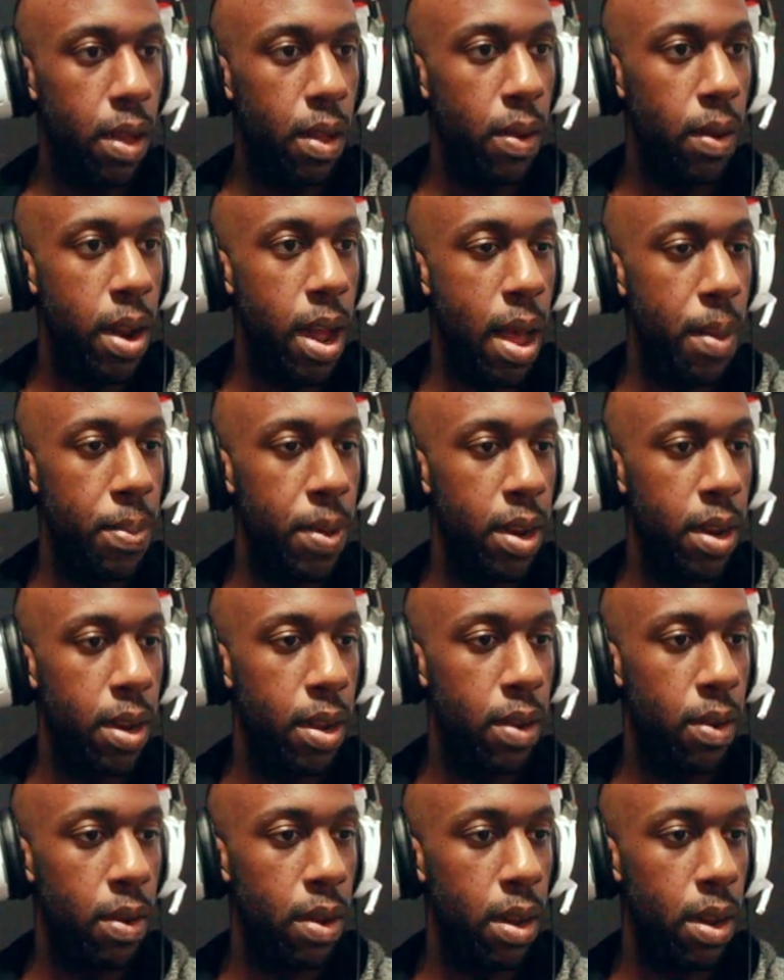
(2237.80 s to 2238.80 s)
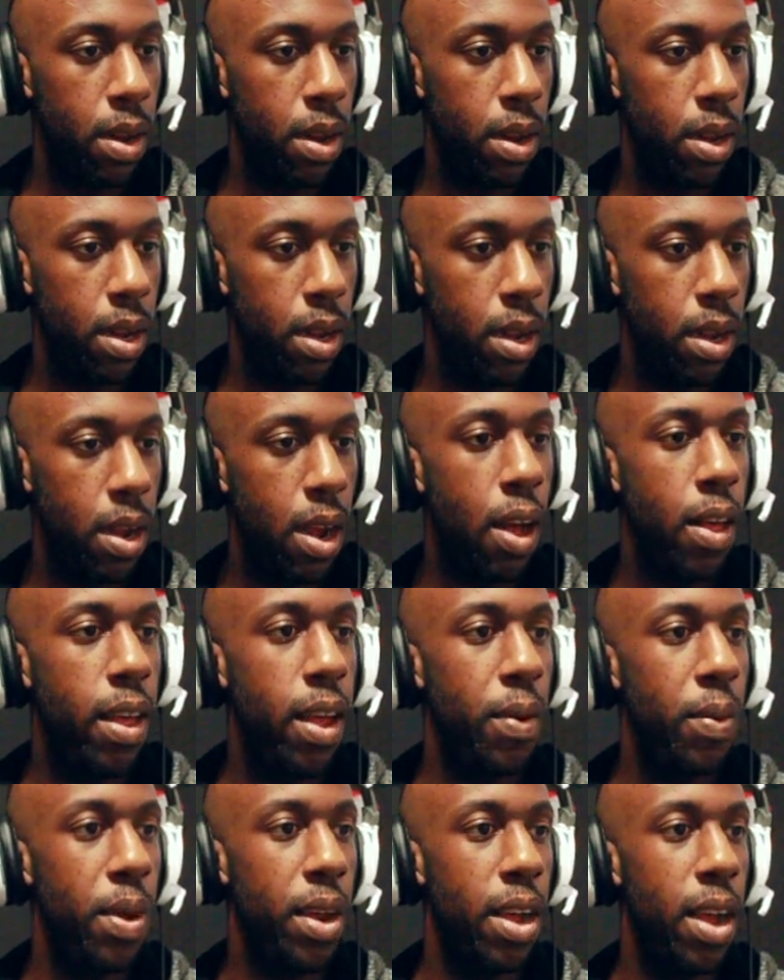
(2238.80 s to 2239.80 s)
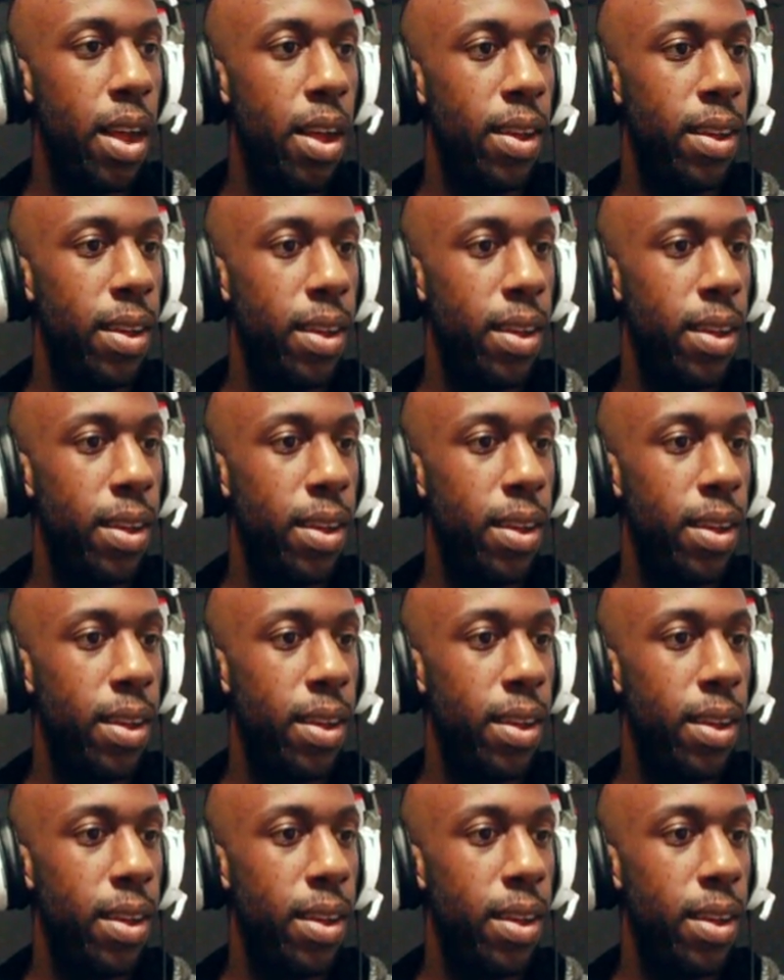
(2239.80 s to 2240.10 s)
What happened? Oh, there we go.